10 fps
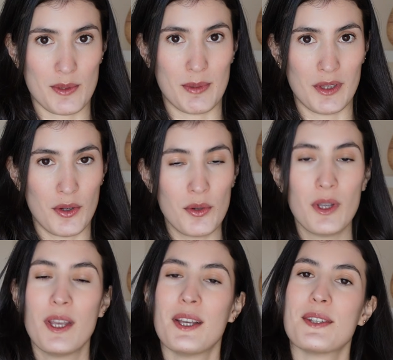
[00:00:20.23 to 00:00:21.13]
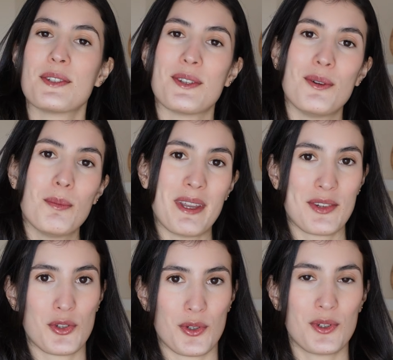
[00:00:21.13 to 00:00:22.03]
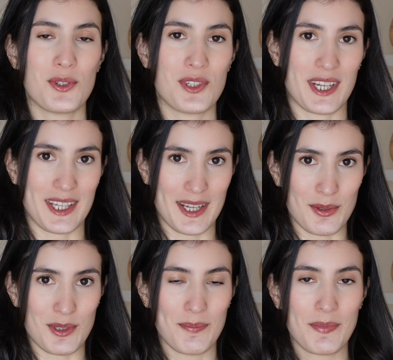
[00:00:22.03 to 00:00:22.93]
below, so make sure to check it out.